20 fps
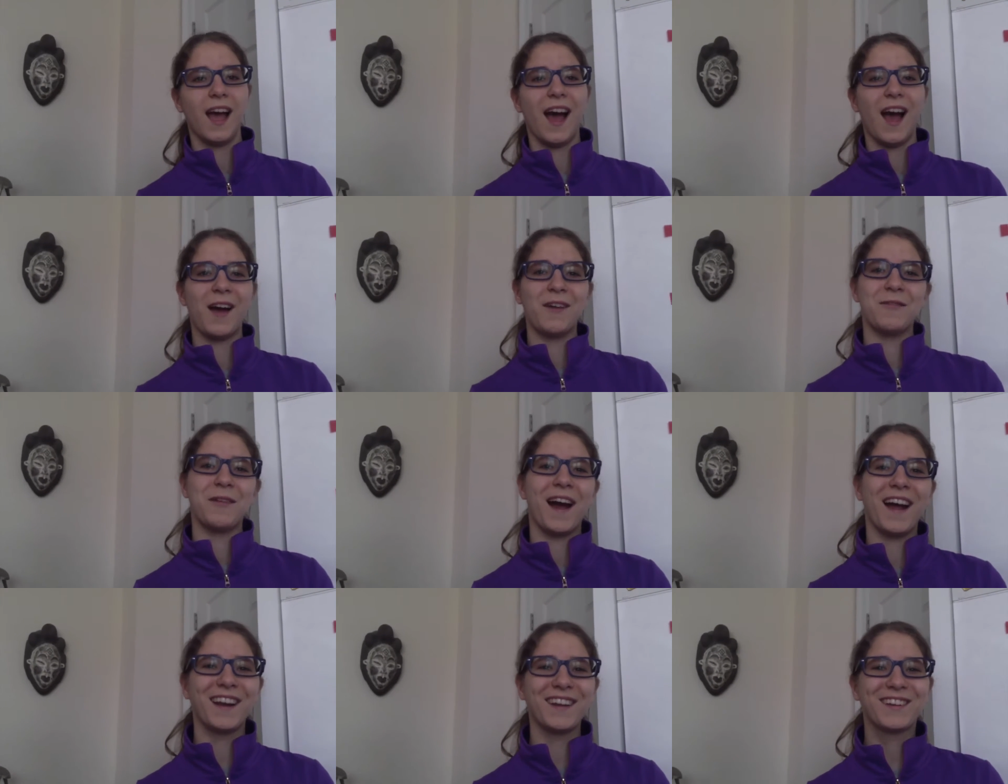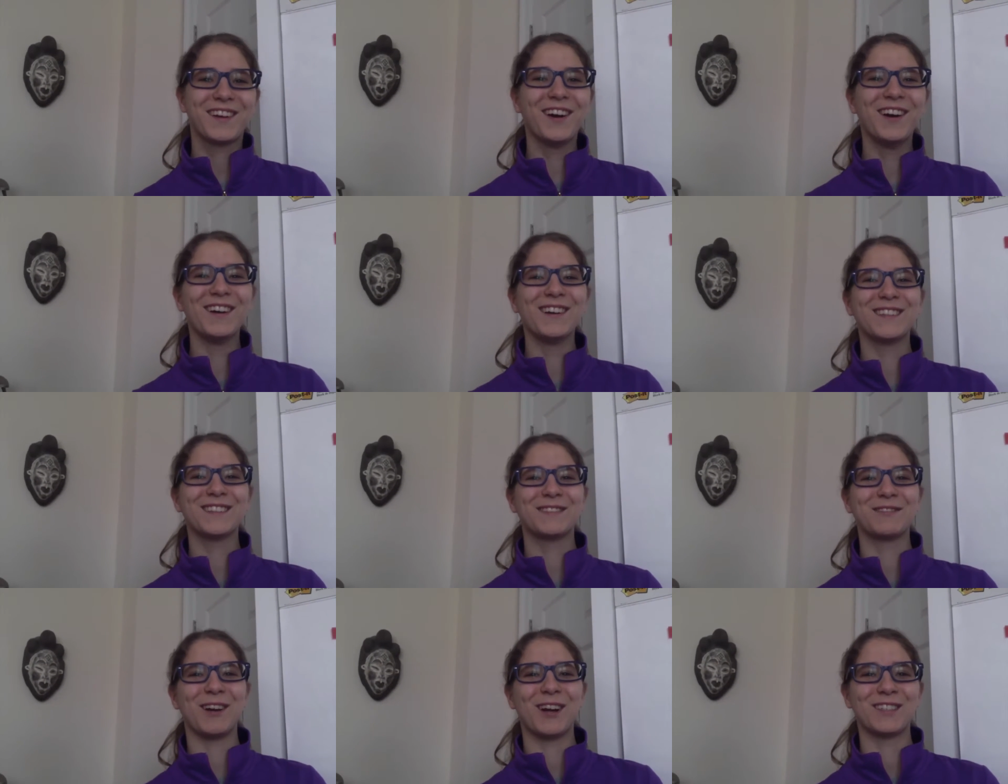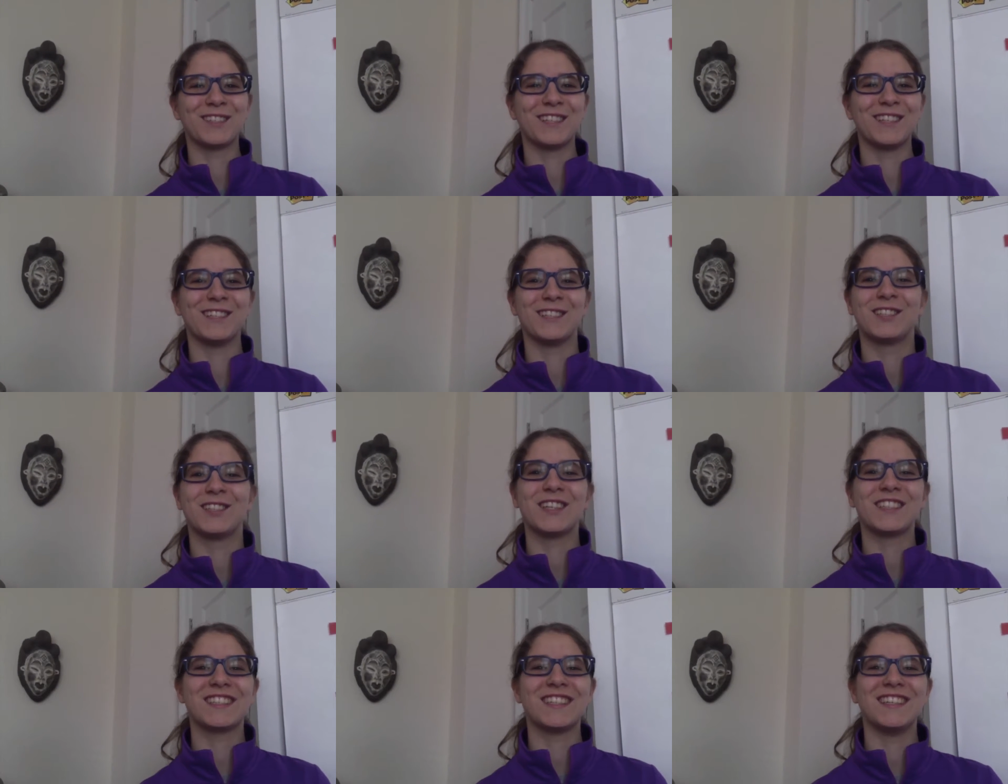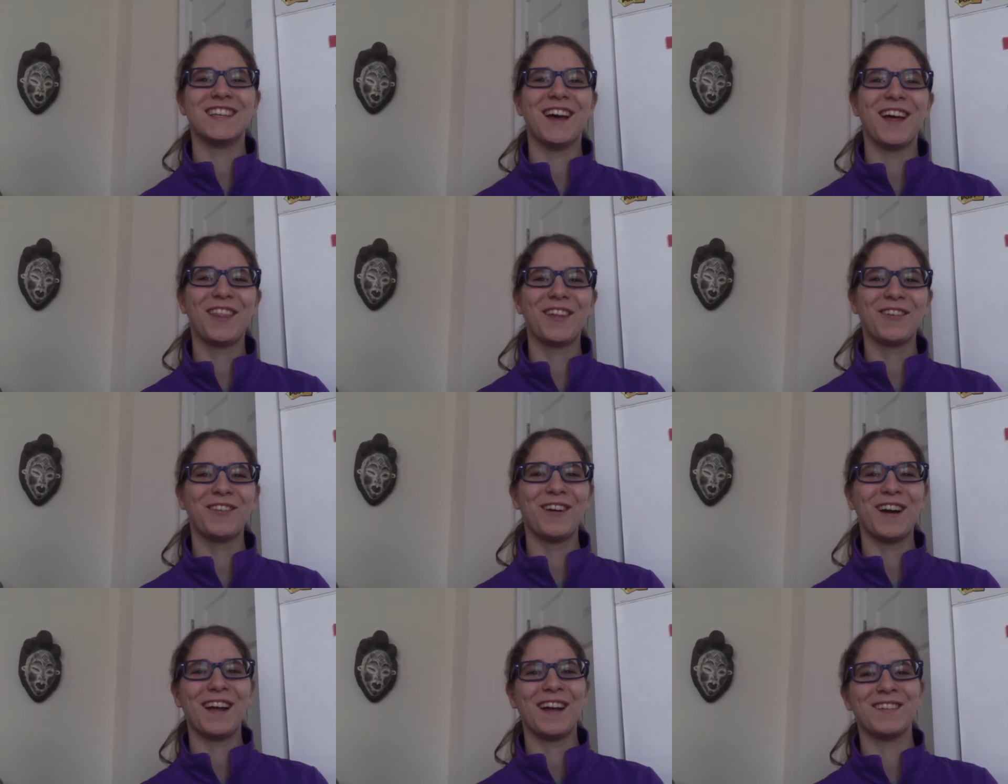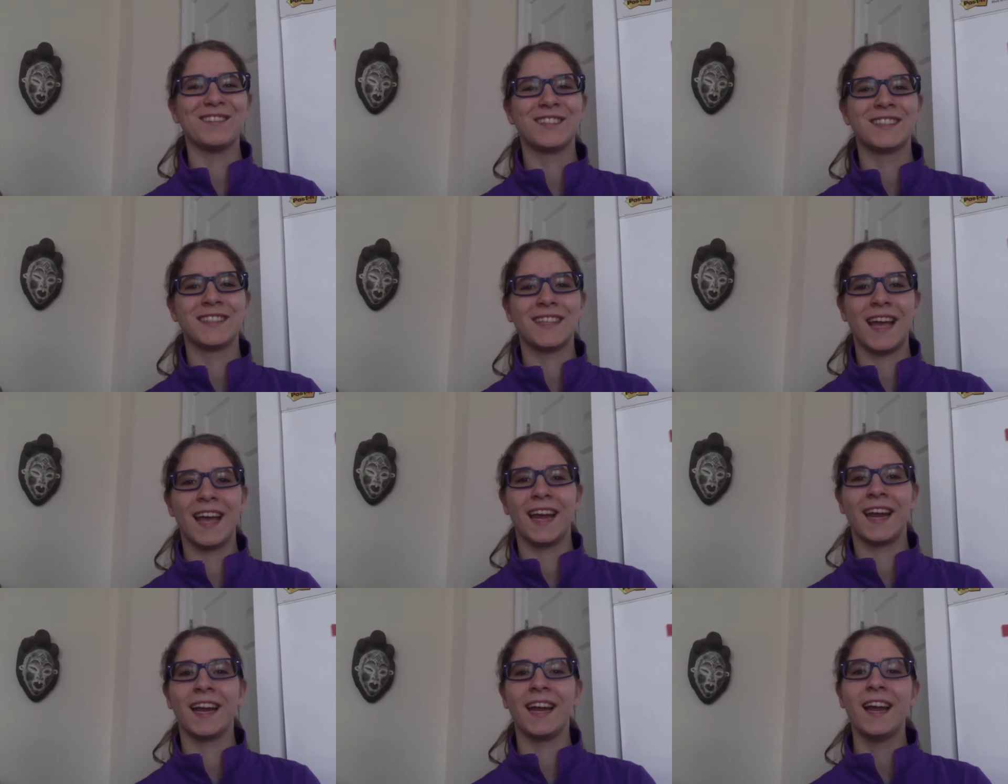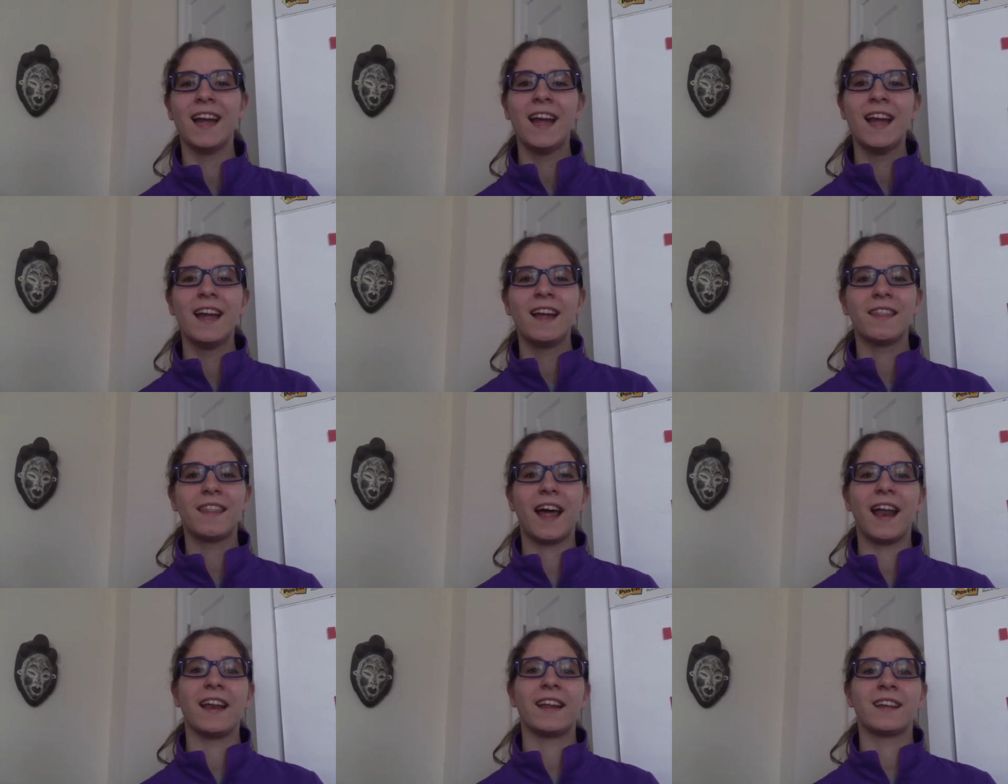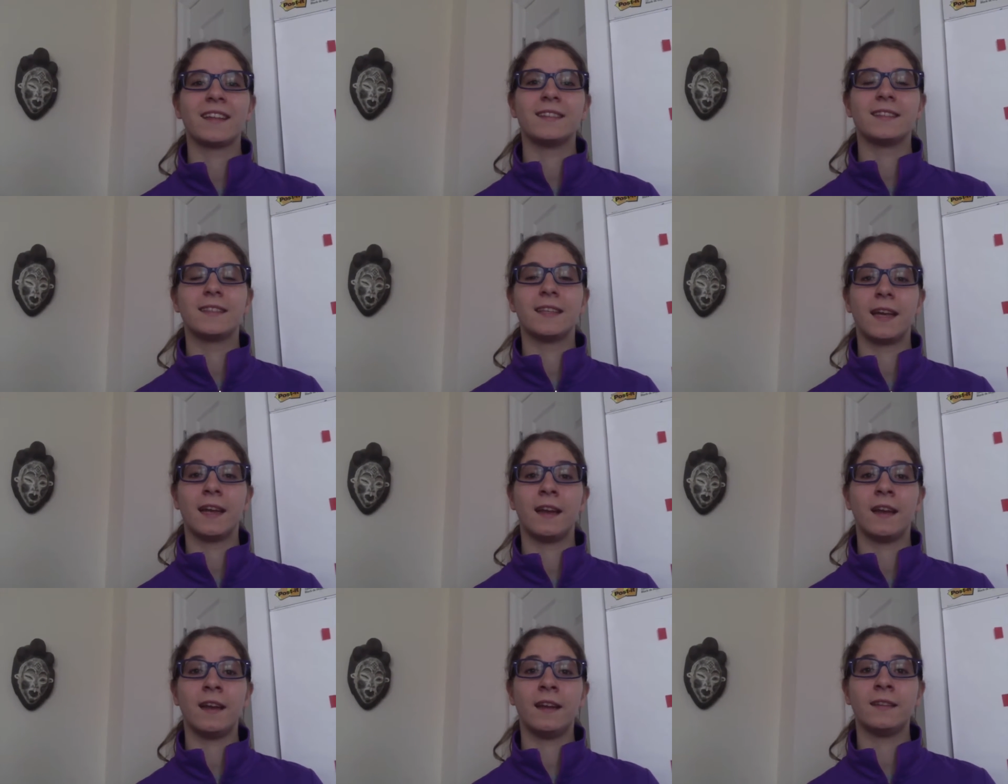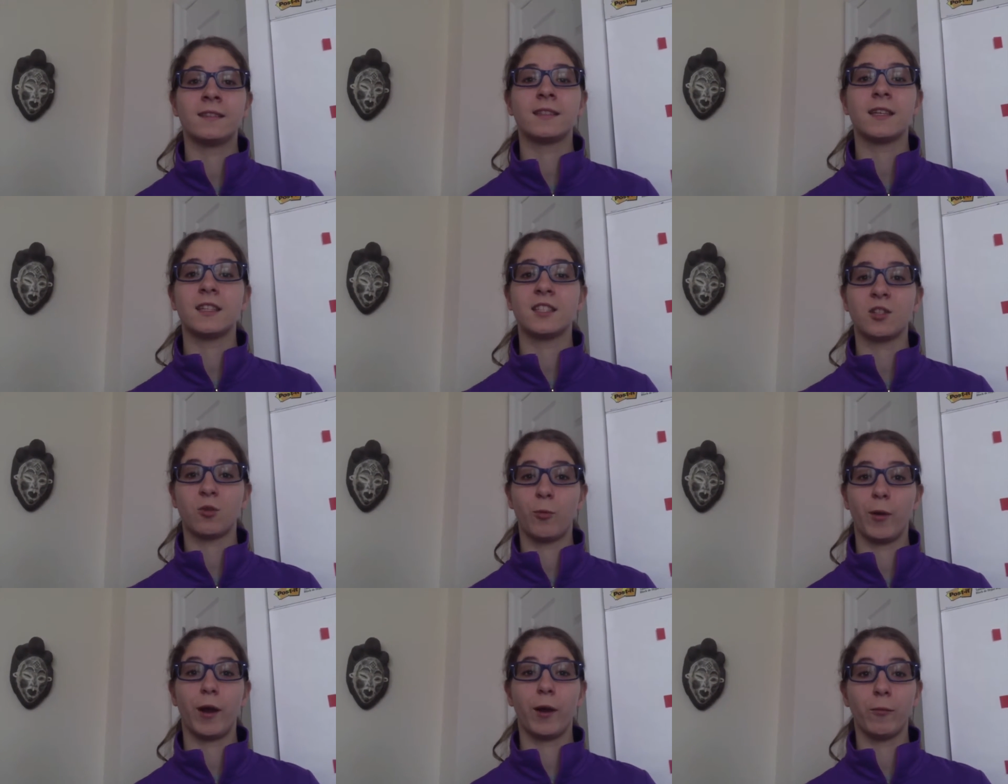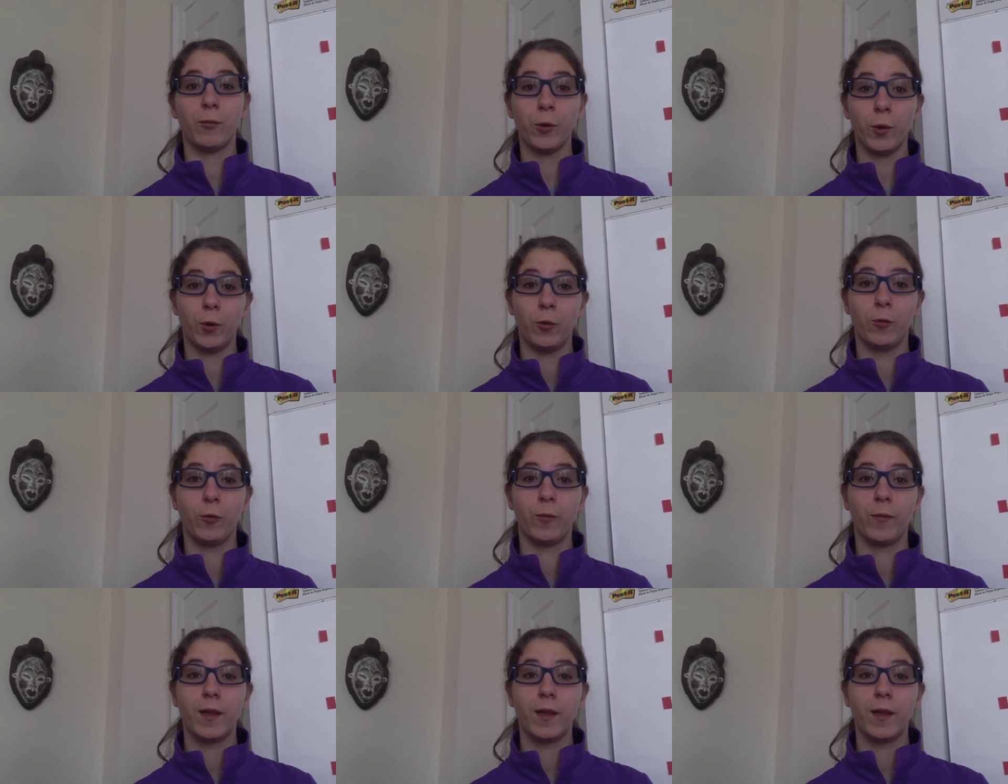A radical expression is just another way of saying that it contains a square root.